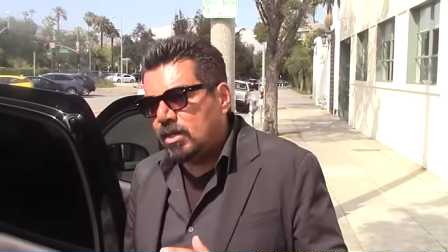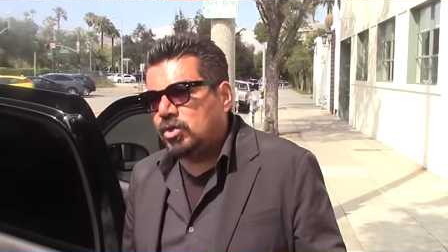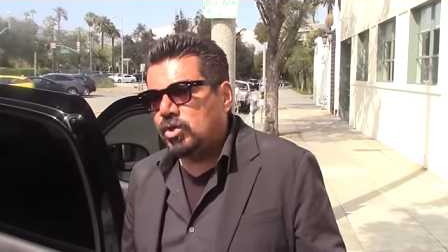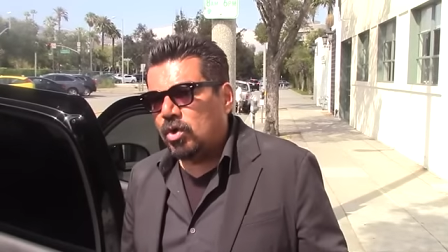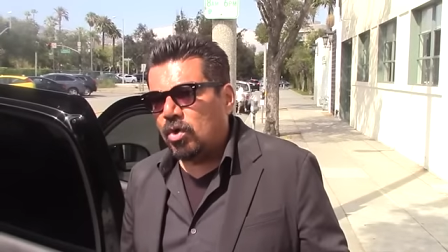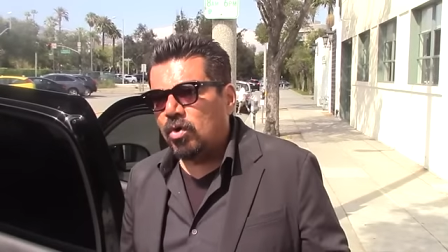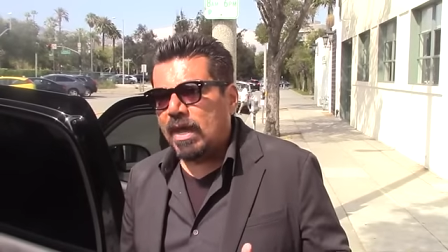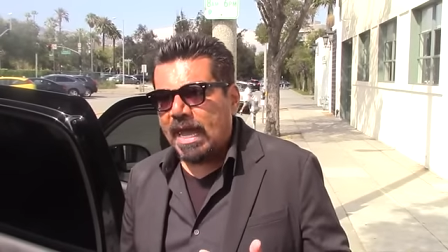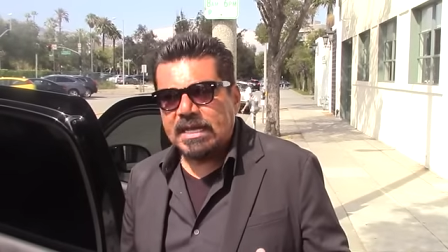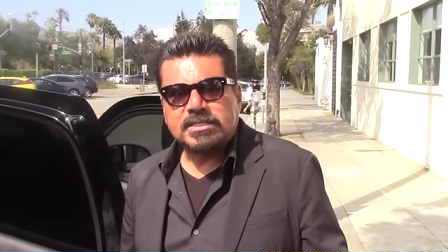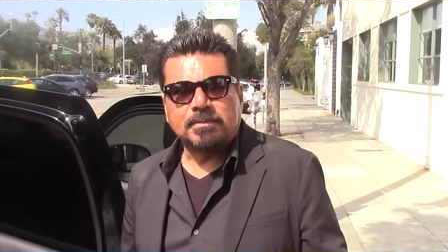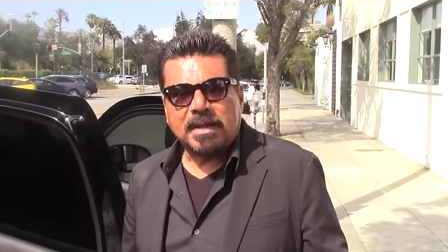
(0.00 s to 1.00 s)
you know,
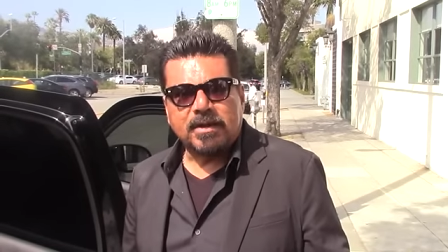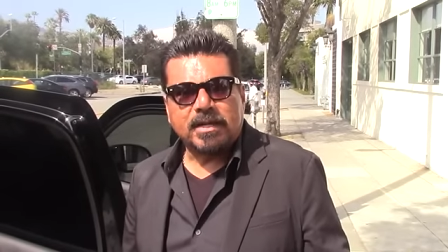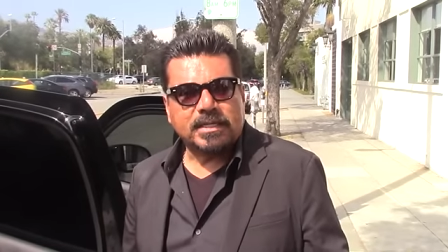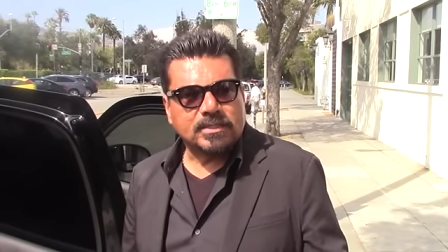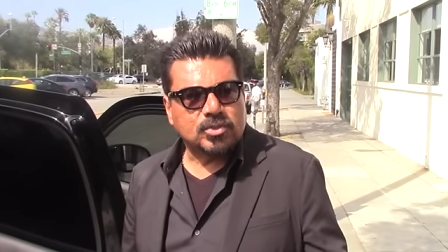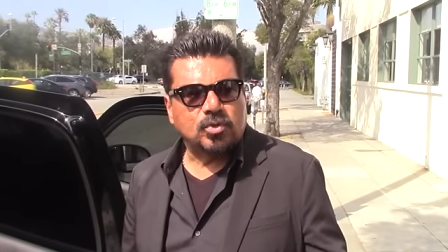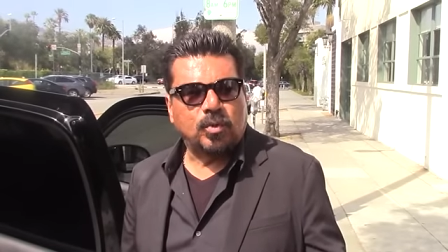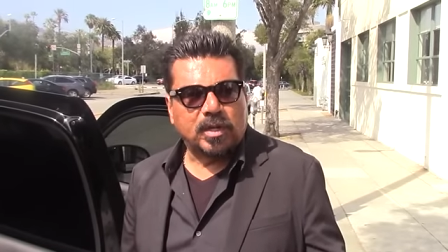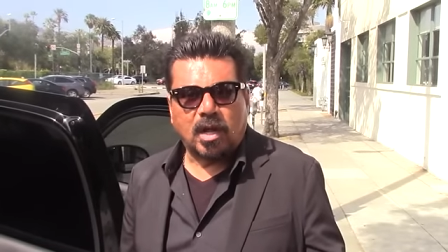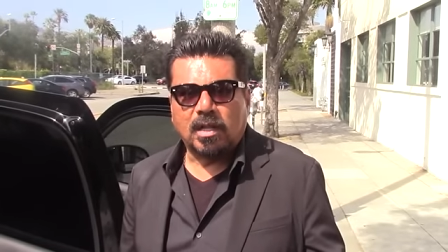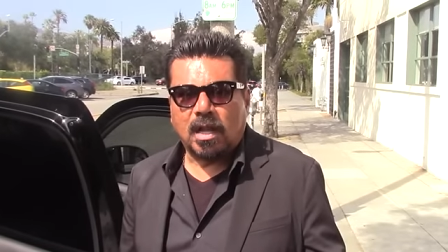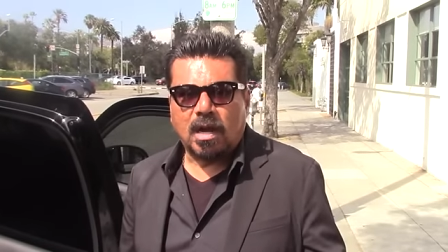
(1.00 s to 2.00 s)
as Americans, who
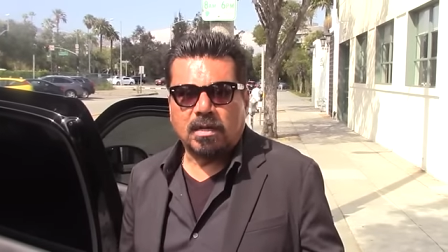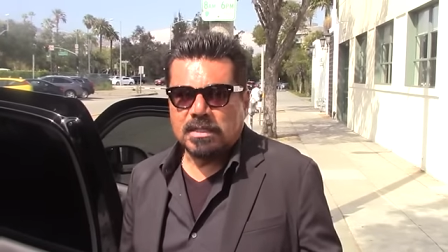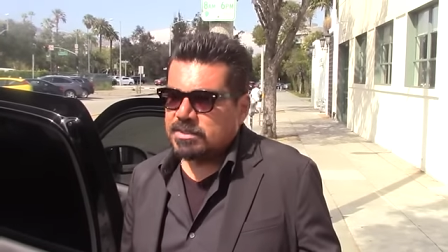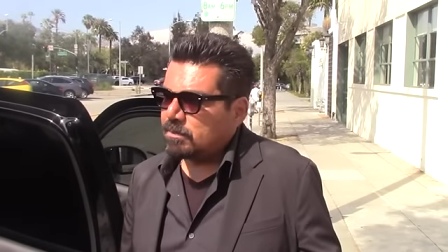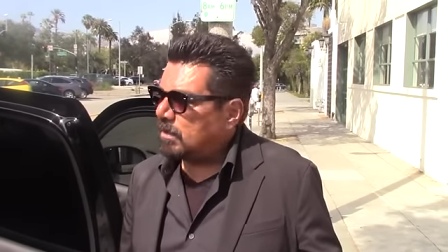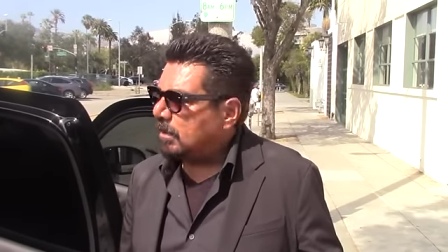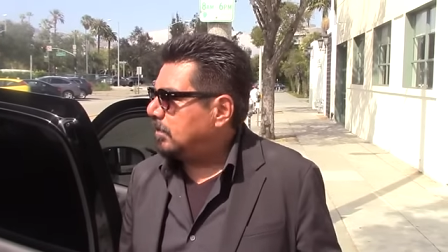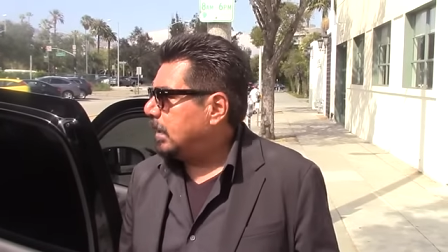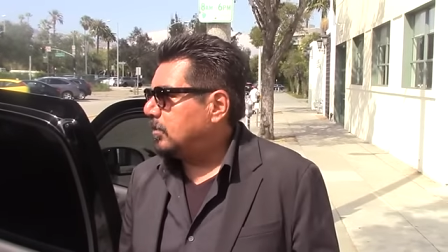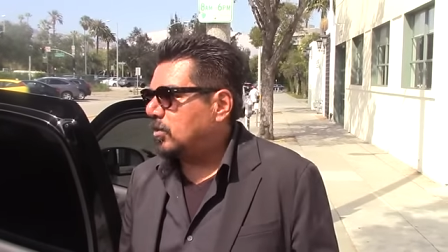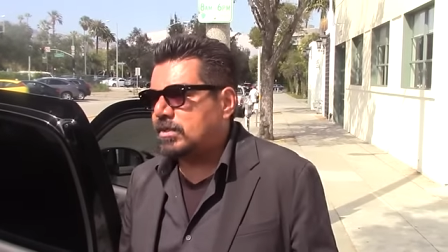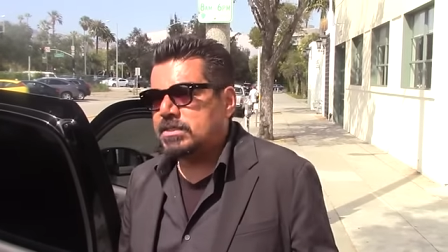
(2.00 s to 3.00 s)
we all are, listen,
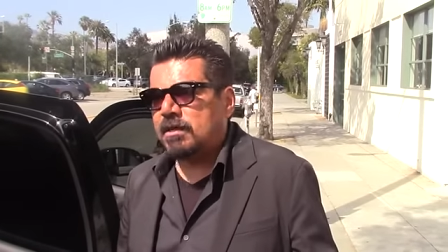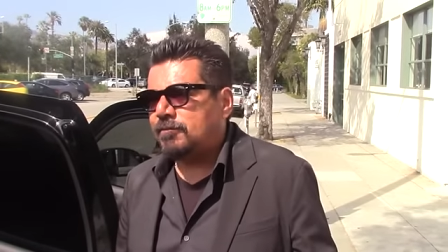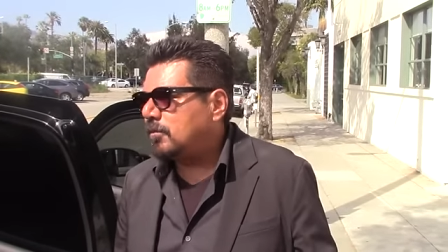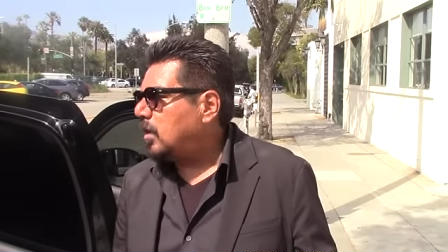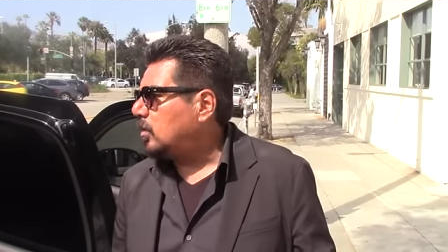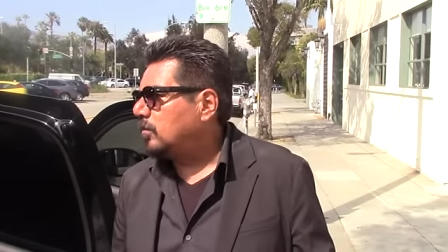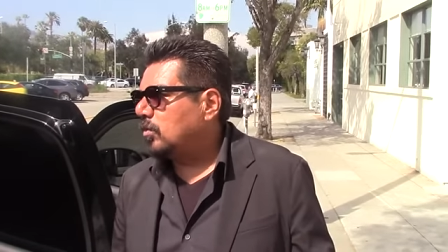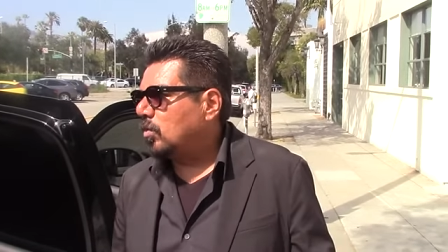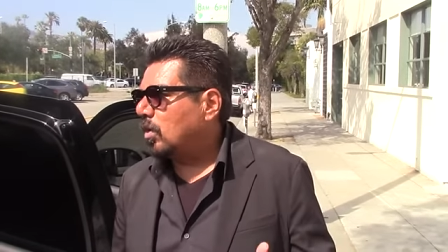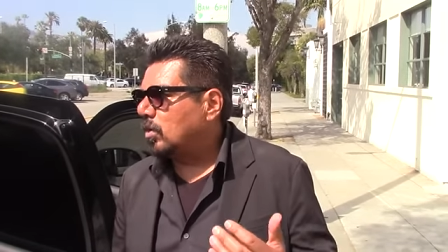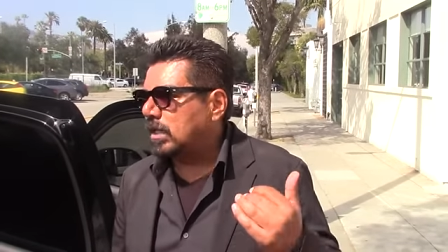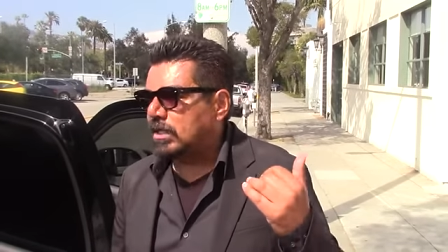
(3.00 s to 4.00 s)
immigrants come from all over the
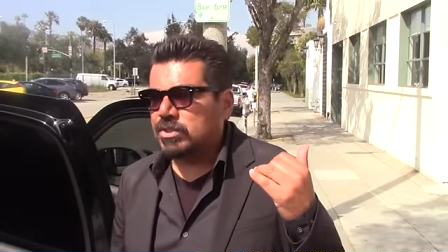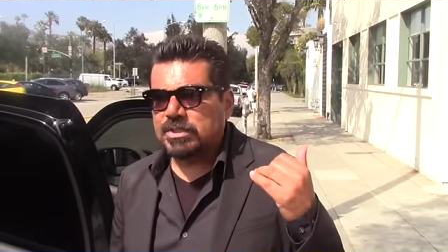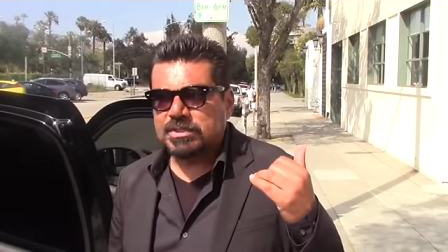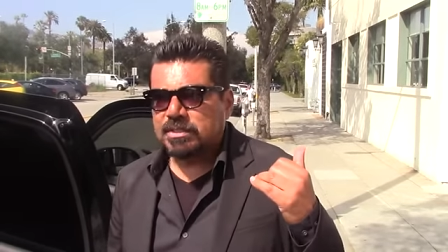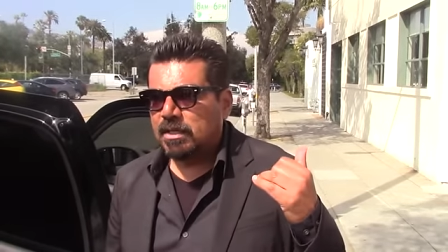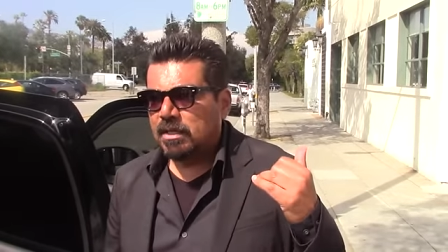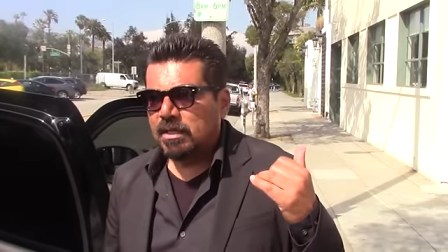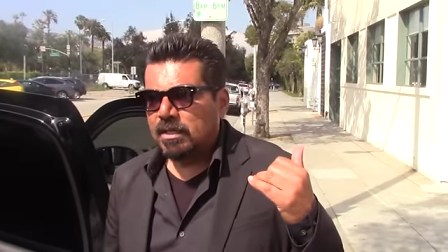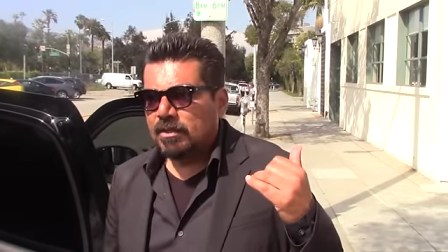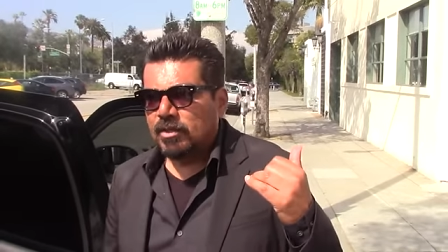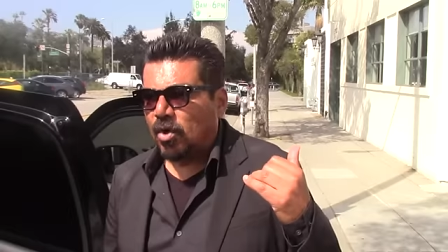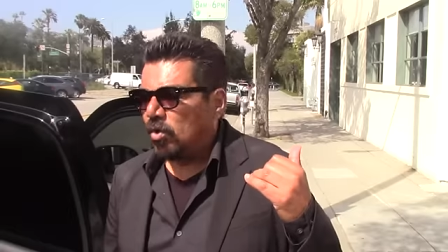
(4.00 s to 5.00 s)
world, not just
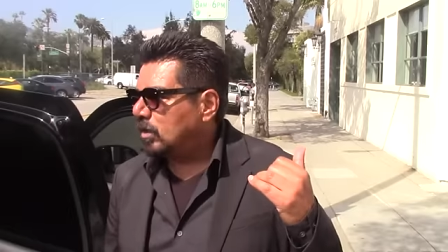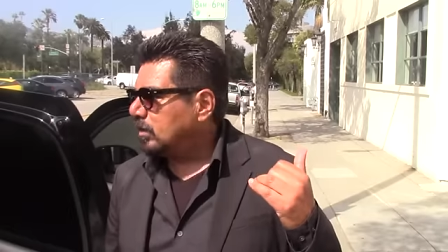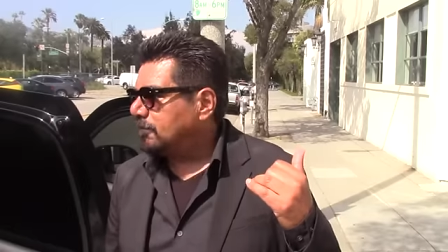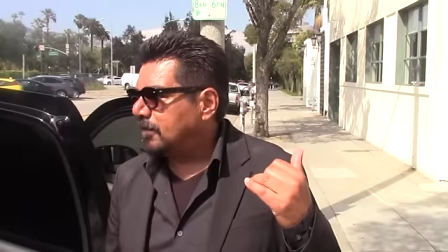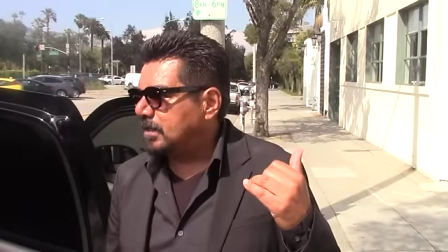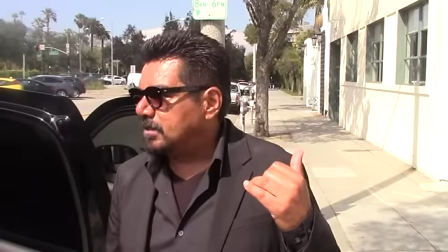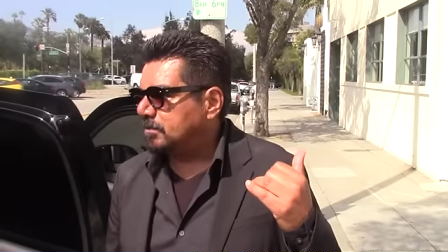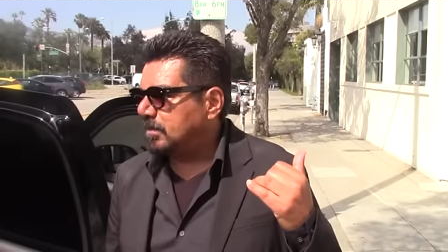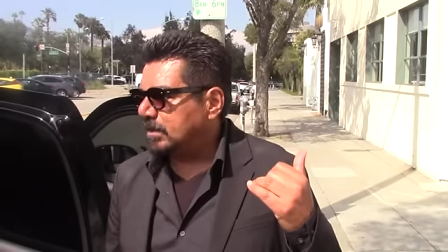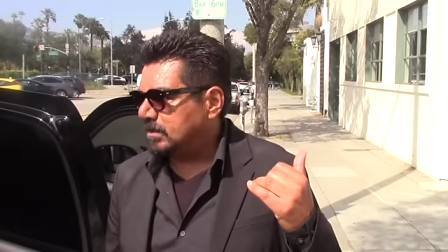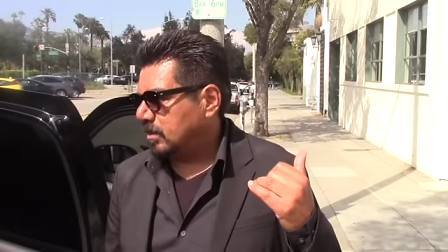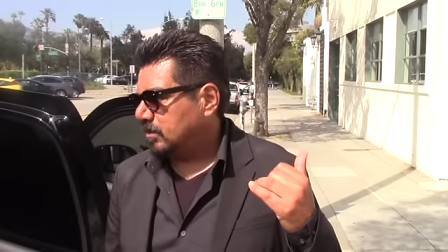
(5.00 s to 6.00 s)
the hole in the fence in
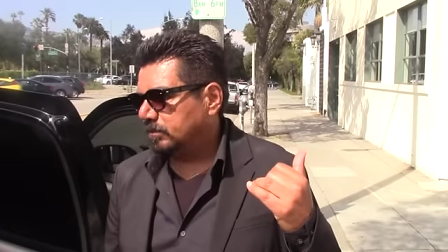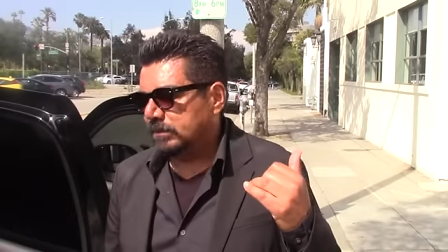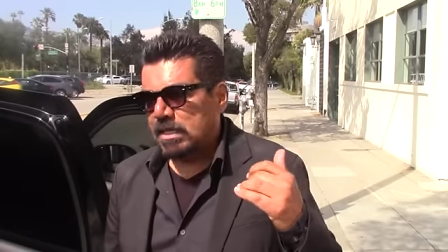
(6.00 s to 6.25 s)
Mexico.